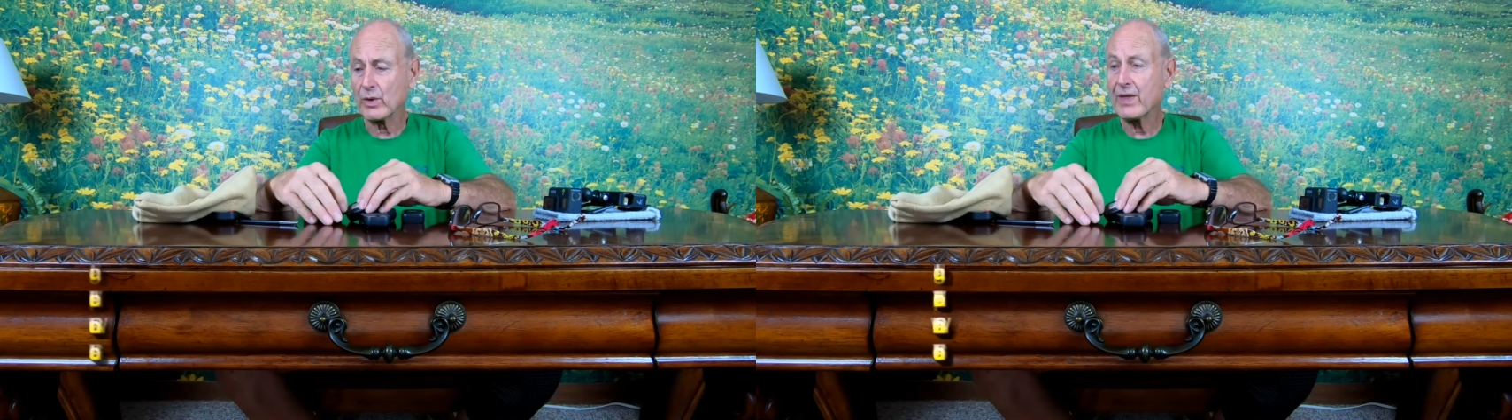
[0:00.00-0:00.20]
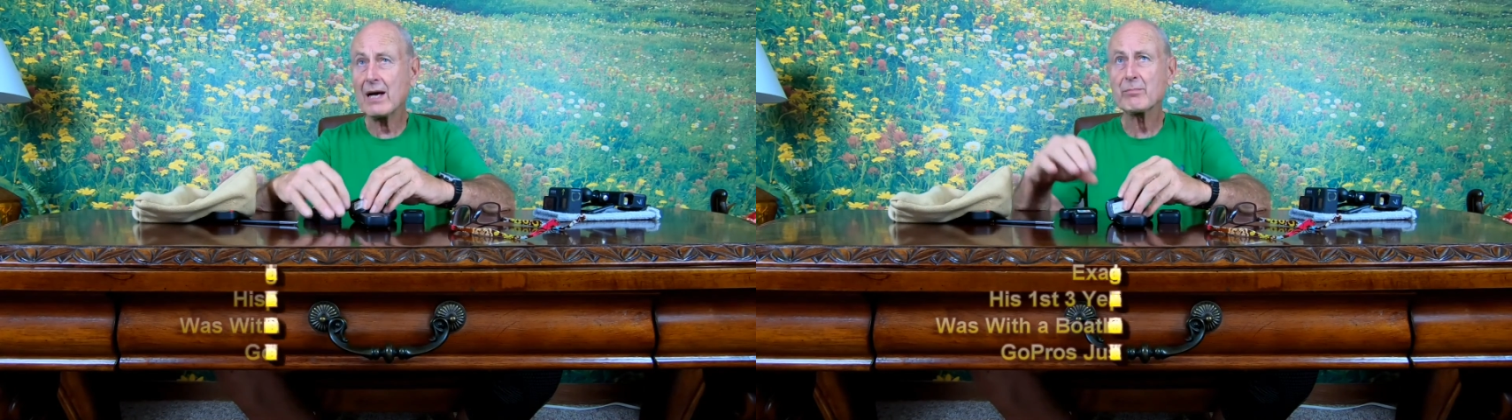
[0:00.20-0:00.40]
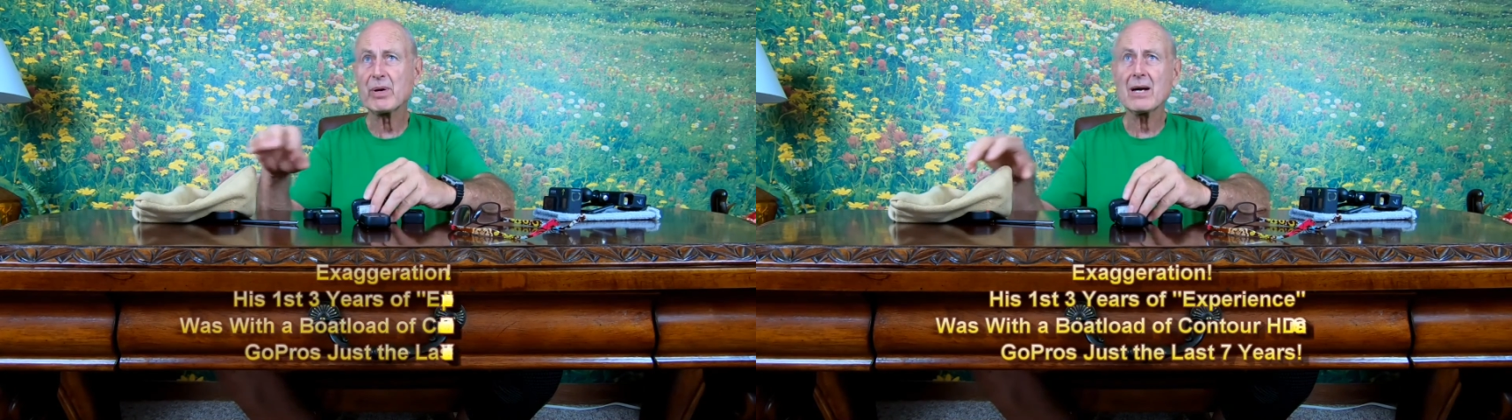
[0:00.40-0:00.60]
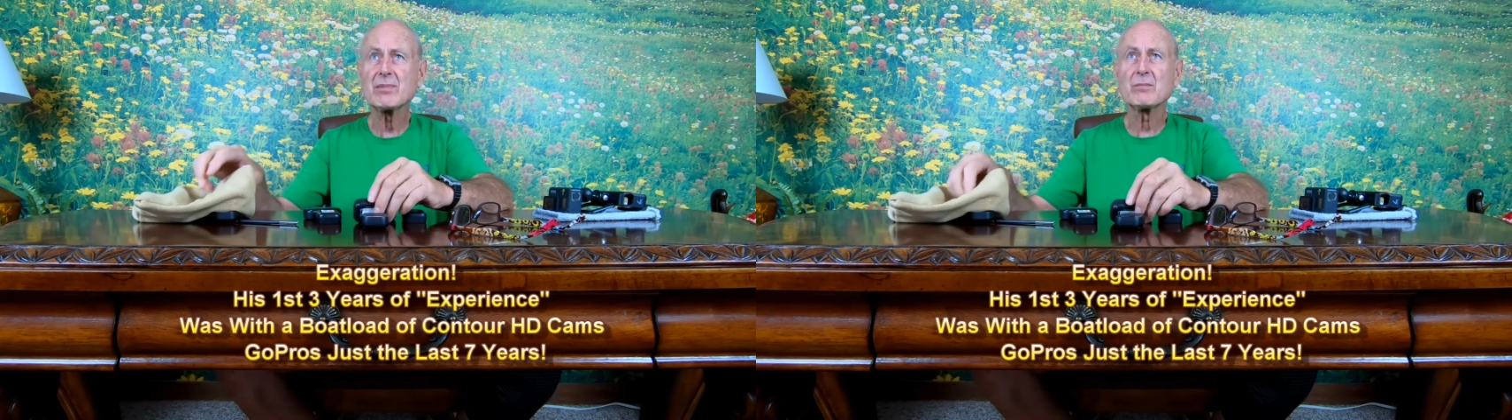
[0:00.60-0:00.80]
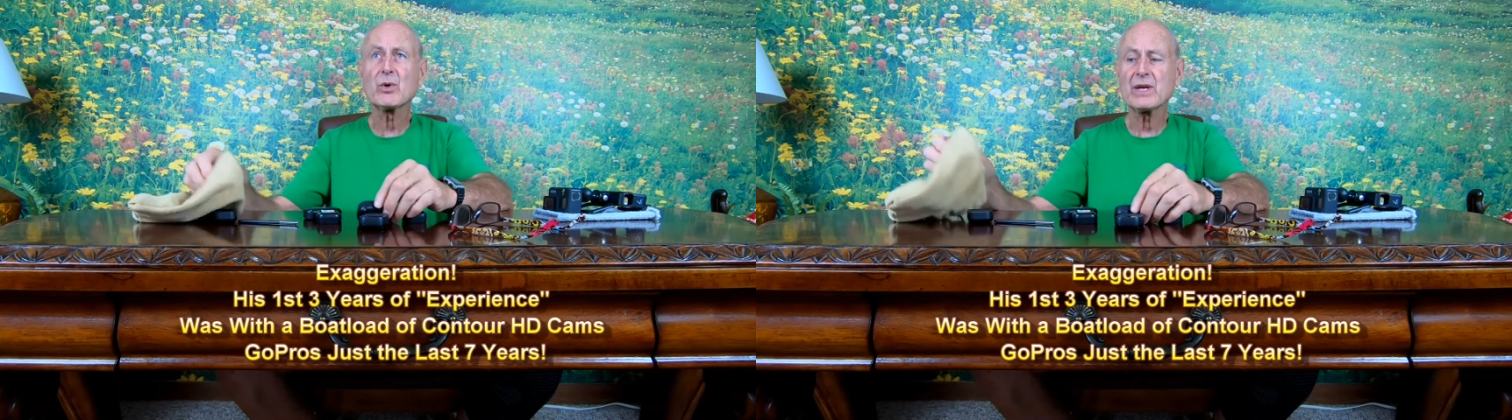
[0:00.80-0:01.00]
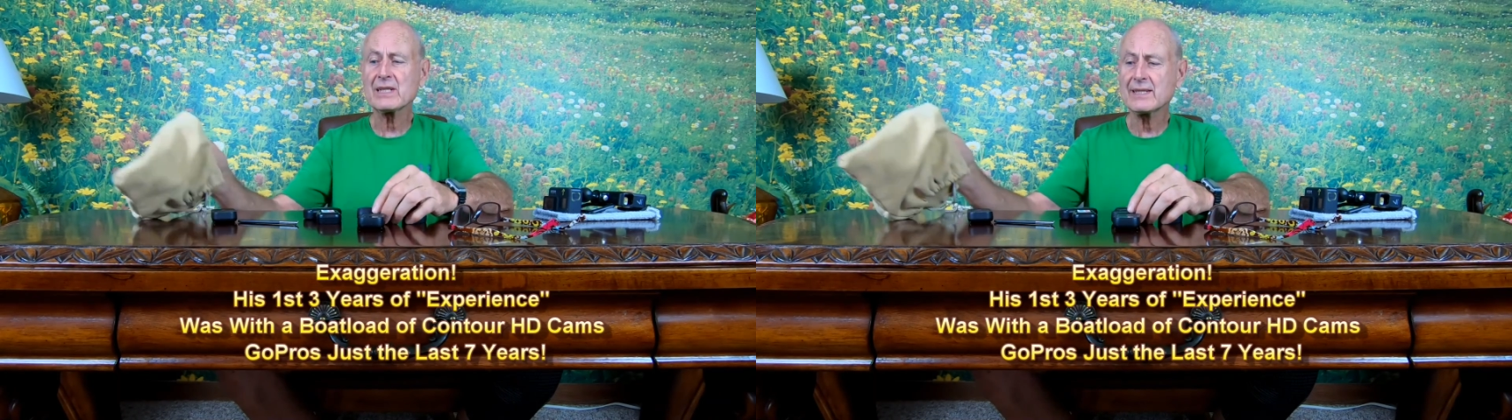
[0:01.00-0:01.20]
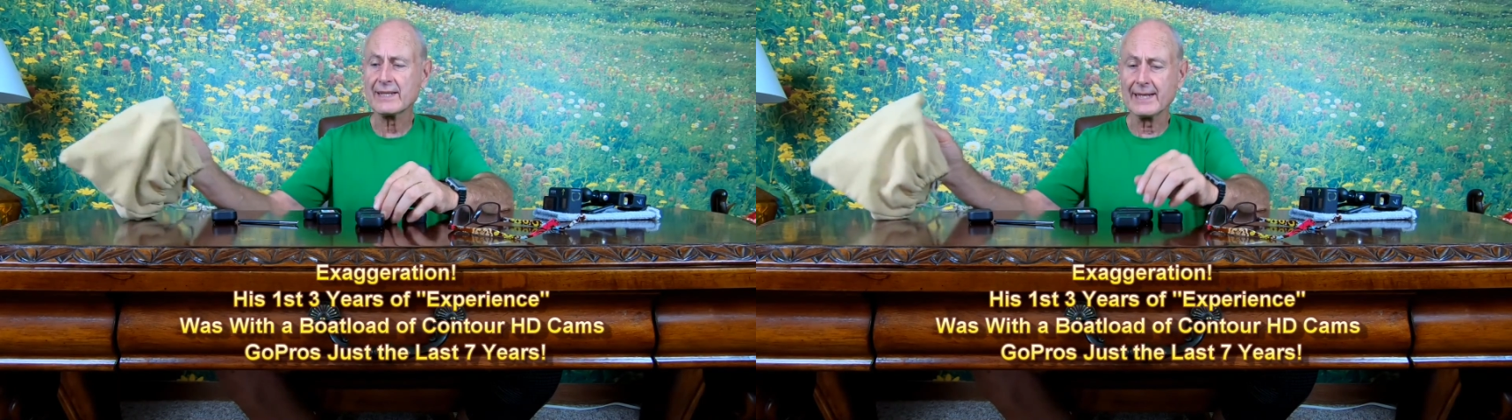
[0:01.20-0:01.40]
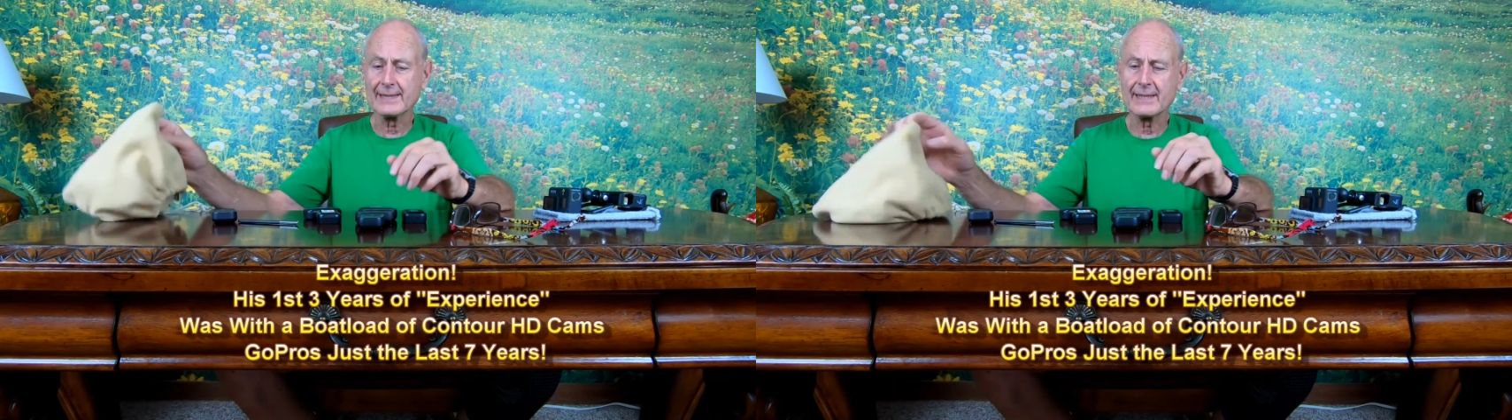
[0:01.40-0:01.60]
without problem or
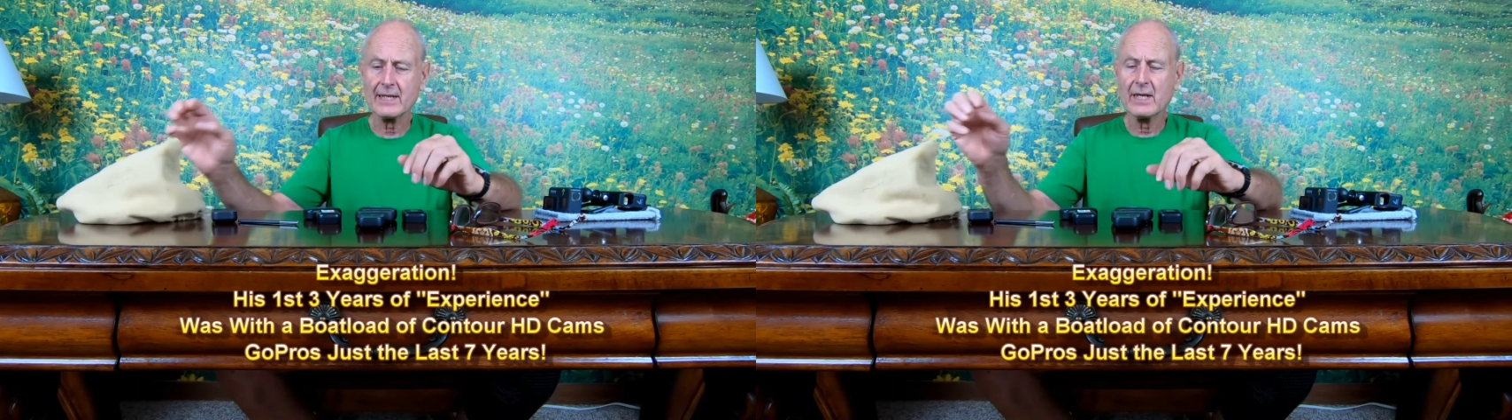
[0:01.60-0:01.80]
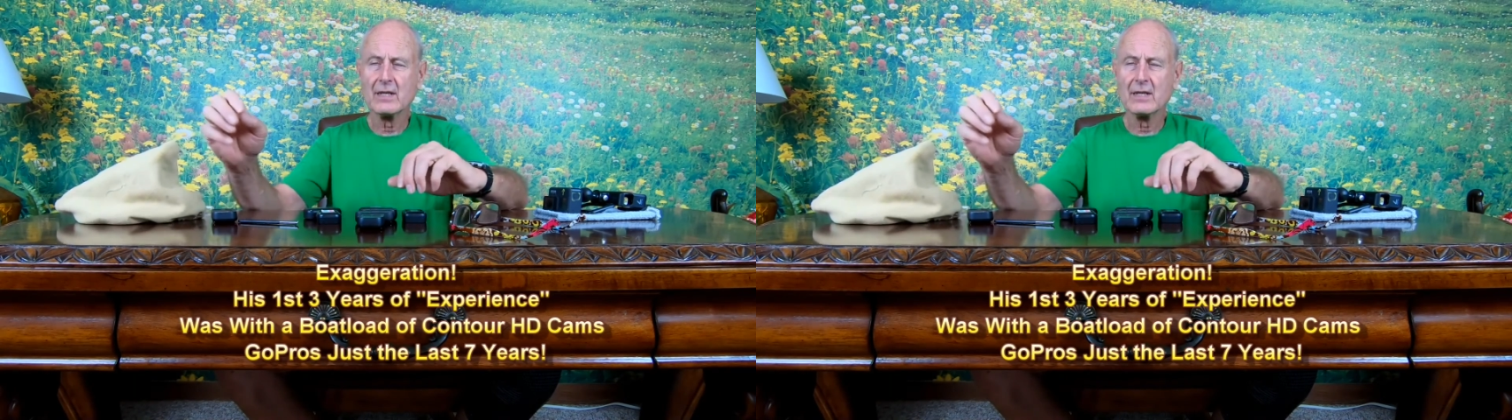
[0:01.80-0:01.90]
incident.